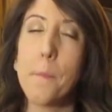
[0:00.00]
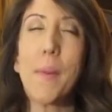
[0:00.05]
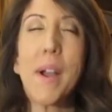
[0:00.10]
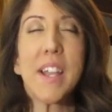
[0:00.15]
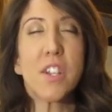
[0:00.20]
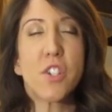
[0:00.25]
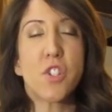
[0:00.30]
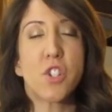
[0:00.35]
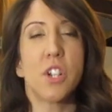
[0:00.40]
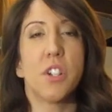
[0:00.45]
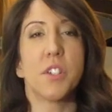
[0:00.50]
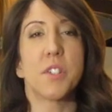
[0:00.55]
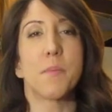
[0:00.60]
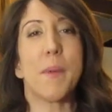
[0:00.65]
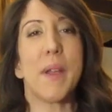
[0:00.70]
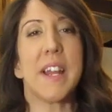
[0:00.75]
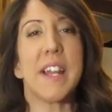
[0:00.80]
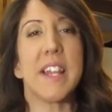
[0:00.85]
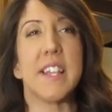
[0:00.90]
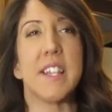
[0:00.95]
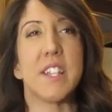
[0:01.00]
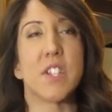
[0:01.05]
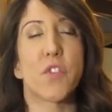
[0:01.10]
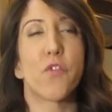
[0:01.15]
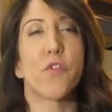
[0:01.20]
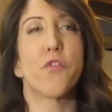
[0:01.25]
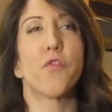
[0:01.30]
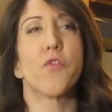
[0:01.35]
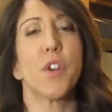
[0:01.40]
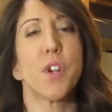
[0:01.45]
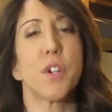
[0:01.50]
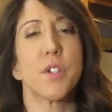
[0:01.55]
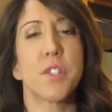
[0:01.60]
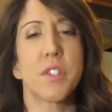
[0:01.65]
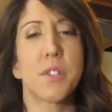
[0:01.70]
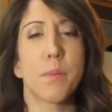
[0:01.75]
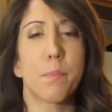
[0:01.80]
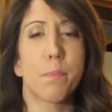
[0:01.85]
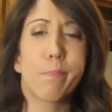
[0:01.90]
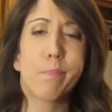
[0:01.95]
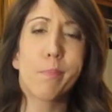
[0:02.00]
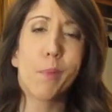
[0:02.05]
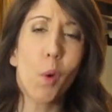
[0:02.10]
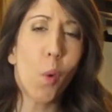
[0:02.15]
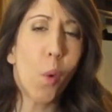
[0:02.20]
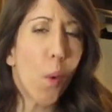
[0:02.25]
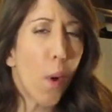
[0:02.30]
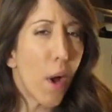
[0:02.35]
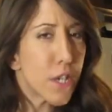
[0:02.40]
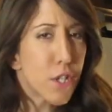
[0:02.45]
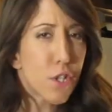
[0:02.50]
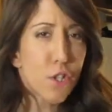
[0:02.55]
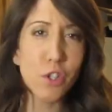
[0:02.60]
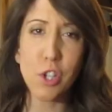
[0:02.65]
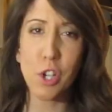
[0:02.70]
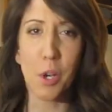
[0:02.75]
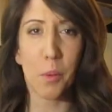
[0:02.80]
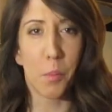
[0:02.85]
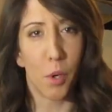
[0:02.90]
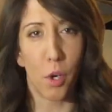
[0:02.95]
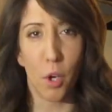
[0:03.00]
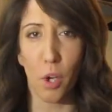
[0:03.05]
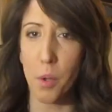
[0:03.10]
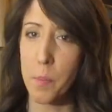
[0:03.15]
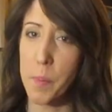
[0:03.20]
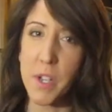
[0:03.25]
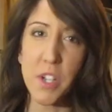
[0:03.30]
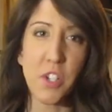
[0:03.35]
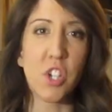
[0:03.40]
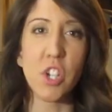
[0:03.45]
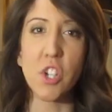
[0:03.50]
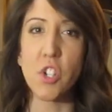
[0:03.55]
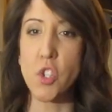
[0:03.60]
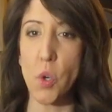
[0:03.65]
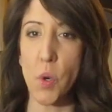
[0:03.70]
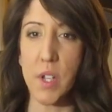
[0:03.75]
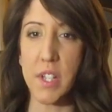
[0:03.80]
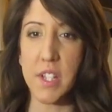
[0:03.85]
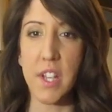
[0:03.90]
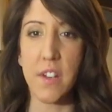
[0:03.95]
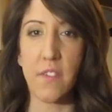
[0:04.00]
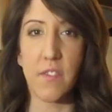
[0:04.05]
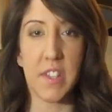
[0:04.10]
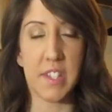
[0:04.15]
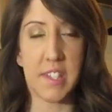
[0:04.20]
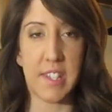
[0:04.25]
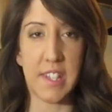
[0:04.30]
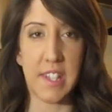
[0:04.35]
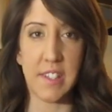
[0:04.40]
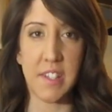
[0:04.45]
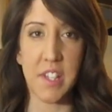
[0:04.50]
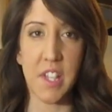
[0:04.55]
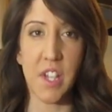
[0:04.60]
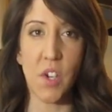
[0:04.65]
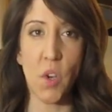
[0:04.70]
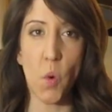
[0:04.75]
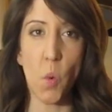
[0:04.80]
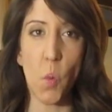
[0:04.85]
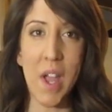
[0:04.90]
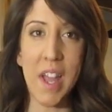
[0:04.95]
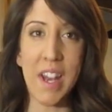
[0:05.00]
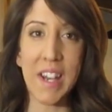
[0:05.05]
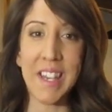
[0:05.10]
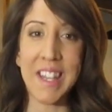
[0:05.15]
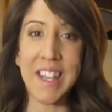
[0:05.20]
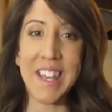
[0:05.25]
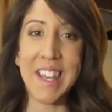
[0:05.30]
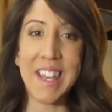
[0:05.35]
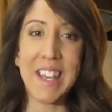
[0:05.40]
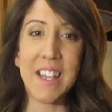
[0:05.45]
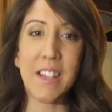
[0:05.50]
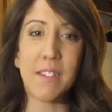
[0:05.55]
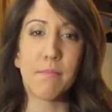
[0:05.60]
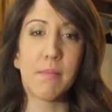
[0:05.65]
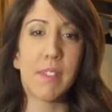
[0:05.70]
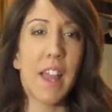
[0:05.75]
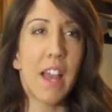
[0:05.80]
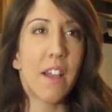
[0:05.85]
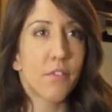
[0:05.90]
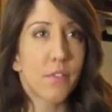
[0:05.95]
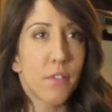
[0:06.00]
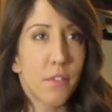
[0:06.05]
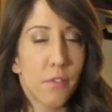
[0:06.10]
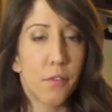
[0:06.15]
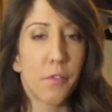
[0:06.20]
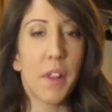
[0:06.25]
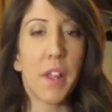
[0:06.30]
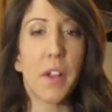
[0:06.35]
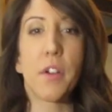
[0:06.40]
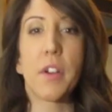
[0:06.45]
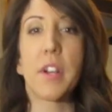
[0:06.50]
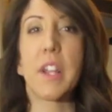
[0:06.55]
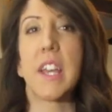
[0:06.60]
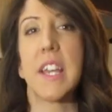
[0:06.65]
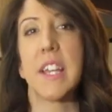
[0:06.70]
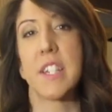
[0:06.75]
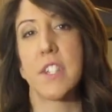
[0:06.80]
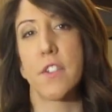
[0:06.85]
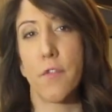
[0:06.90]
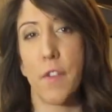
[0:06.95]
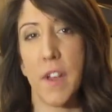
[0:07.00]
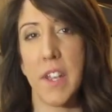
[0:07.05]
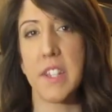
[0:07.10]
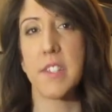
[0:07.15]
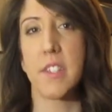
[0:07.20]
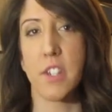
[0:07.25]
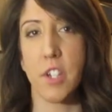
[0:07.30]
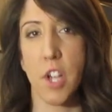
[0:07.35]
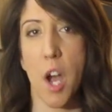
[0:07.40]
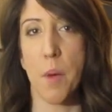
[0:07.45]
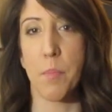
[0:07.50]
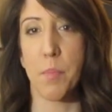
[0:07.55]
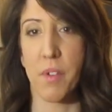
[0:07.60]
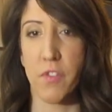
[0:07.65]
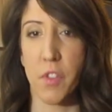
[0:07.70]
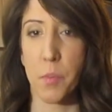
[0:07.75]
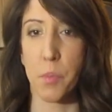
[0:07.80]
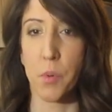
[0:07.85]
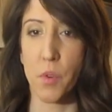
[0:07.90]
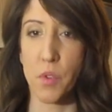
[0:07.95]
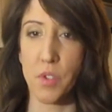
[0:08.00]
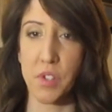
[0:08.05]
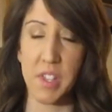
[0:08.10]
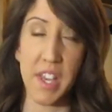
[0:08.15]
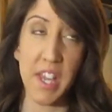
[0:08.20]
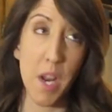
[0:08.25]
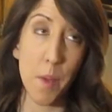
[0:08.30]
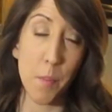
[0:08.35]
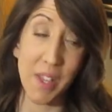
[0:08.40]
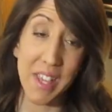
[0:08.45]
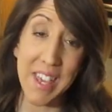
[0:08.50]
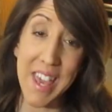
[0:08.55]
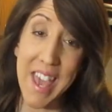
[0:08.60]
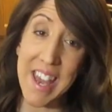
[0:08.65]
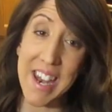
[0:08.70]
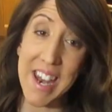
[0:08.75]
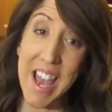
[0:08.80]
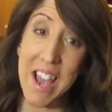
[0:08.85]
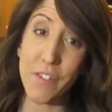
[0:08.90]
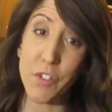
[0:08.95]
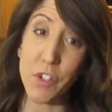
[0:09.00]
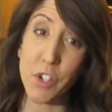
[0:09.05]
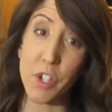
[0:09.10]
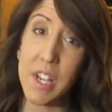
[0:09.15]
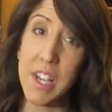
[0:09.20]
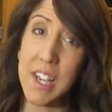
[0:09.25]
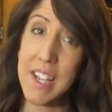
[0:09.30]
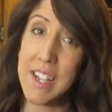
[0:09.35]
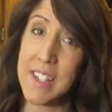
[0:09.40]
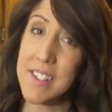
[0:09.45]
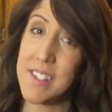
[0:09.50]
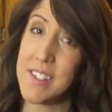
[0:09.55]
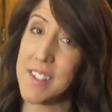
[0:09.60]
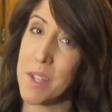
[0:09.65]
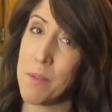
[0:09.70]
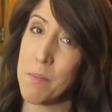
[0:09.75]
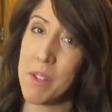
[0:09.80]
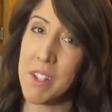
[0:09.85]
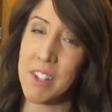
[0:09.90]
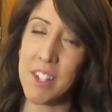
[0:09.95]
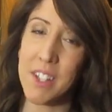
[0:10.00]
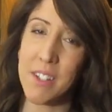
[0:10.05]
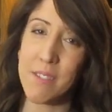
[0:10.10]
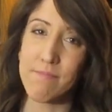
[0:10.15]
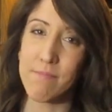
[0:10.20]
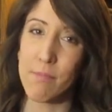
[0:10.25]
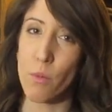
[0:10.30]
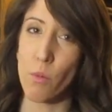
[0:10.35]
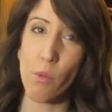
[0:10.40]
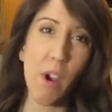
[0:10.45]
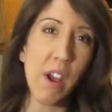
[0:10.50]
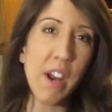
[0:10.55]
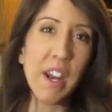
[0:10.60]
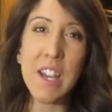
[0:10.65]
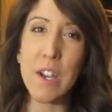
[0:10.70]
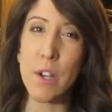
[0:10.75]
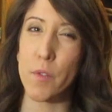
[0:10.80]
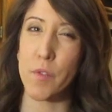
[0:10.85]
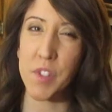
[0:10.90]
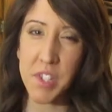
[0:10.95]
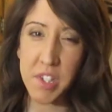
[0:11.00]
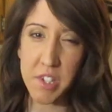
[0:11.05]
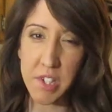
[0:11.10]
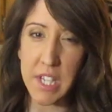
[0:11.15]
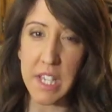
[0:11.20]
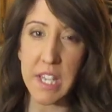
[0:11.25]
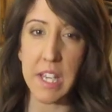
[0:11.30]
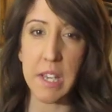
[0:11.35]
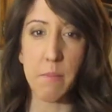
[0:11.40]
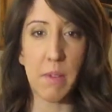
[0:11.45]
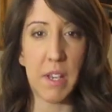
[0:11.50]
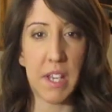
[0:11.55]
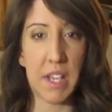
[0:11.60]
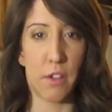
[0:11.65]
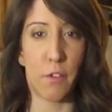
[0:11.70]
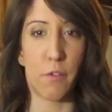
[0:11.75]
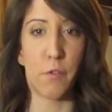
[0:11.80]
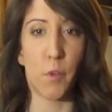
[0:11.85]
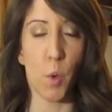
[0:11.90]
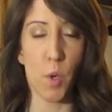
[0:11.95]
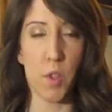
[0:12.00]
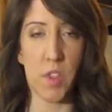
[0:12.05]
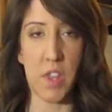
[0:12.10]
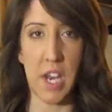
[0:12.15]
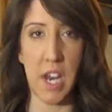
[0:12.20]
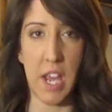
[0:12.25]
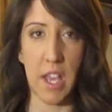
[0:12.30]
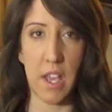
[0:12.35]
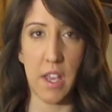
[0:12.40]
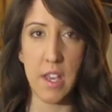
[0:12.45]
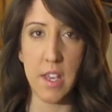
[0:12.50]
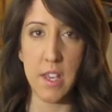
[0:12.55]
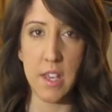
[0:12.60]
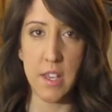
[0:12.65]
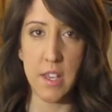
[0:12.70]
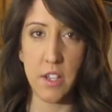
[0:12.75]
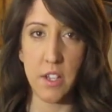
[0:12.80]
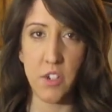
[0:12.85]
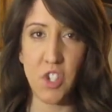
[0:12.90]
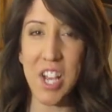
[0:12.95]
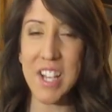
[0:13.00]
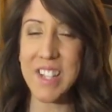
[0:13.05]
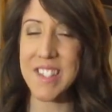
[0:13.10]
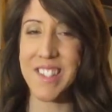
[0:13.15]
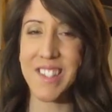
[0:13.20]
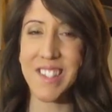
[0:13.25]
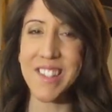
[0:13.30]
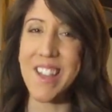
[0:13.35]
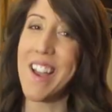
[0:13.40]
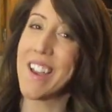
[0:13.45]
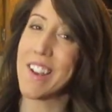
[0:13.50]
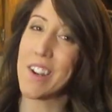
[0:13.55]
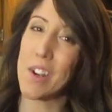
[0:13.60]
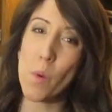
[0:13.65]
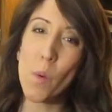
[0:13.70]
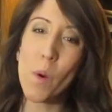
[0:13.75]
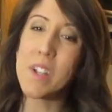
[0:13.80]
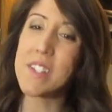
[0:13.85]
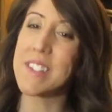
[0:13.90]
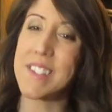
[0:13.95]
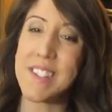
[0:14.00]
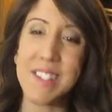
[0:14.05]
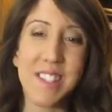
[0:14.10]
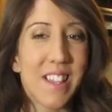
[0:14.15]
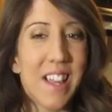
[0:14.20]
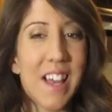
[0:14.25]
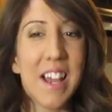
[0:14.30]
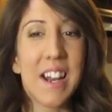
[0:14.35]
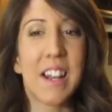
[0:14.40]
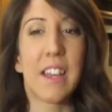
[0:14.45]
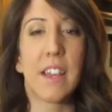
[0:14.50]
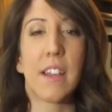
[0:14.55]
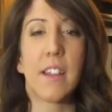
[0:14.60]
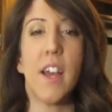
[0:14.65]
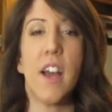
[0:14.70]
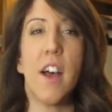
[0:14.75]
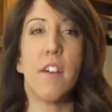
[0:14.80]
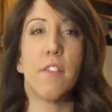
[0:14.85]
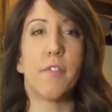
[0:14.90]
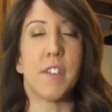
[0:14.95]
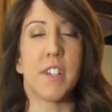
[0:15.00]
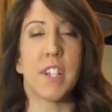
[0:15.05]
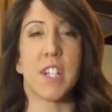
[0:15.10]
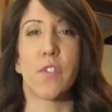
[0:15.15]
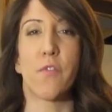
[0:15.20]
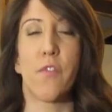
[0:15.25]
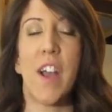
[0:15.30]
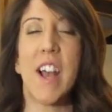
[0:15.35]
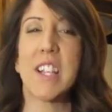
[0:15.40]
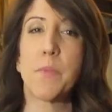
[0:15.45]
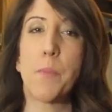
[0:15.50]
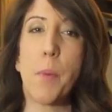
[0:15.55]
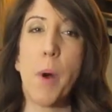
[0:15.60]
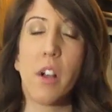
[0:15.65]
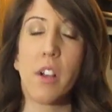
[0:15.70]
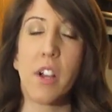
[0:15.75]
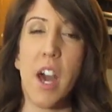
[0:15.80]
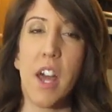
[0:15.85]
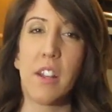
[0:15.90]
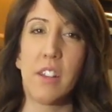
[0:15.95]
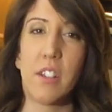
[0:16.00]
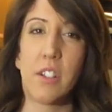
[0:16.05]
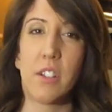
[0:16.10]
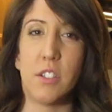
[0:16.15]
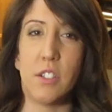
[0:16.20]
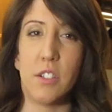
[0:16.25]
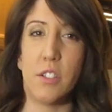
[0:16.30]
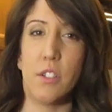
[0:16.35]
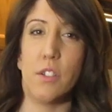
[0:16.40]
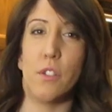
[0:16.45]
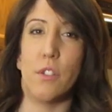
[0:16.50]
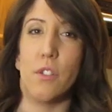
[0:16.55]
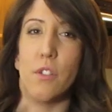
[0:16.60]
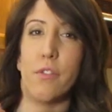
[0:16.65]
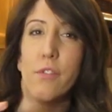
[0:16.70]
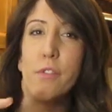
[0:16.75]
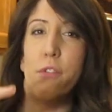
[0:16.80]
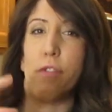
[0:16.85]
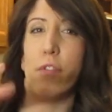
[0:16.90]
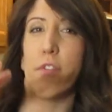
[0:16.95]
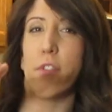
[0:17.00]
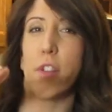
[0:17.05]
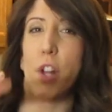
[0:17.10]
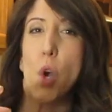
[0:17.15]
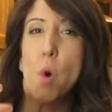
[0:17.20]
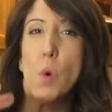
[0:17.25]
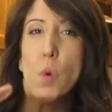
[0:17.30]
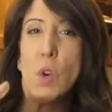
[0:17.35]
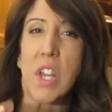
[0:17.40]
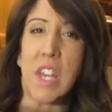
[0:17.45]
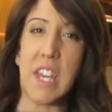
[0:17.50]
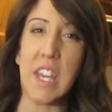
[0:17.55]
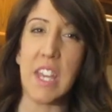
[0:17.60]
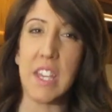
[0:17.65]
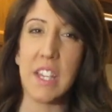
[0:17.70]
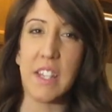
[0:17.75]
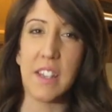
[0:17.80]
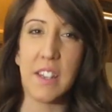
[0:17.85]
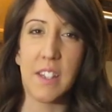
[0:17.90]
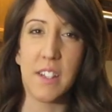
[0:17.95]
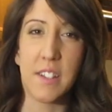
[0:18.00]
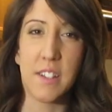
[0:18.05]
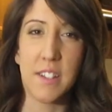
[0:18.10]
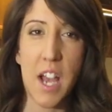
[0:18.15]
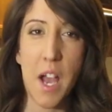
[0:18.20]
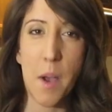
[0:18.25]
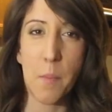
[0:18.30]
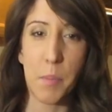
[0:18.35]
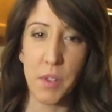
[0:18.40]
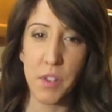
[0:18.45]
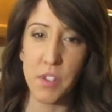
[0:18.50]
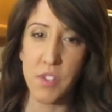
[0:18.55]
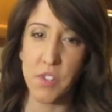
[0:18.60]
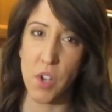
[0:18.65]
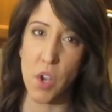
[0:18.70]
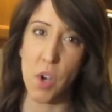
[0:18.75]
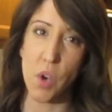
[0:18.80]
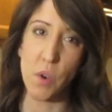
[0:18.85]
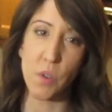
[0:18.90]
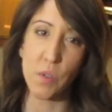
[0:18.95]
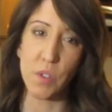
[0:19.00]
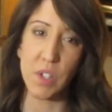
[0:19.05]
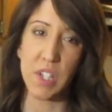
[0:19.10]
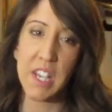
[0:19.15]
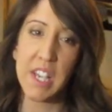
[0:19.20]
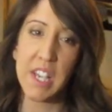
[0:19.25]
Mike Shildt made his first questionable pitching choice of the season when he left Flaherty in to face the top of the Brewers lineup again after seemingly running out of steam in the fourth inning. Jack's slider wasn't sliding enough, and his fastball got a little floaty in the top of the zone.